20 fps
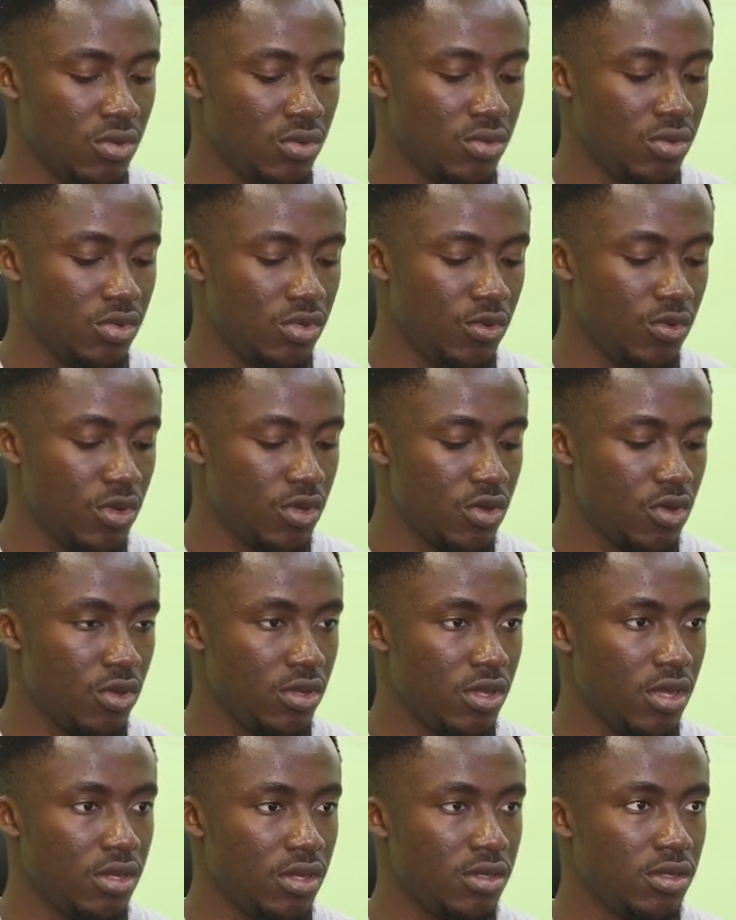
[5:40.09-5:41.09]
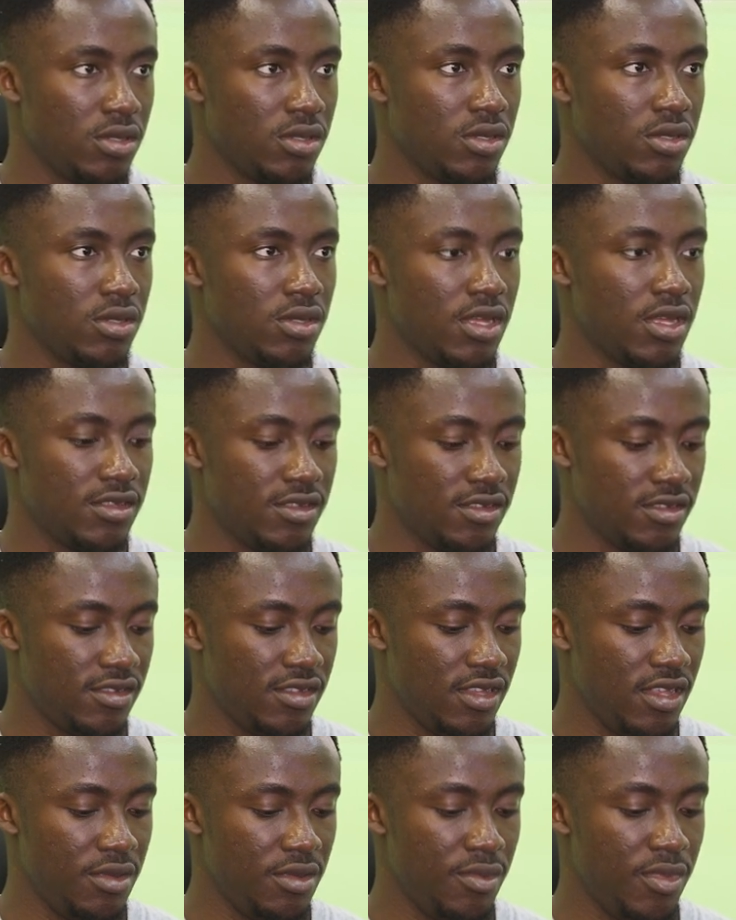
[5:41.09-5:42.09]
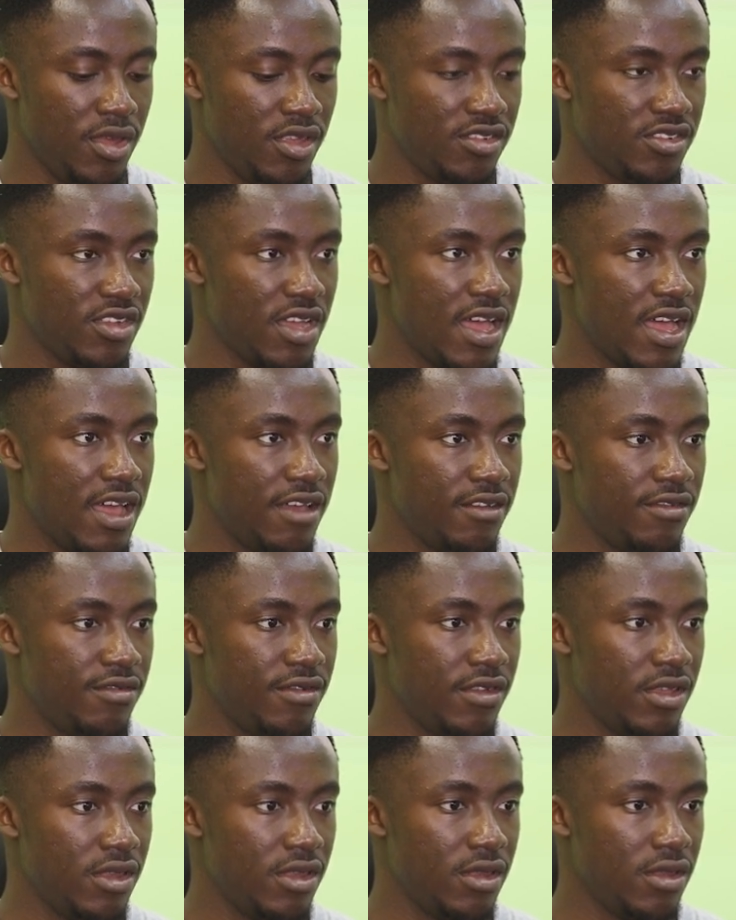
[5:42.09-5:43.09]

what do we call that? That is image-fluid.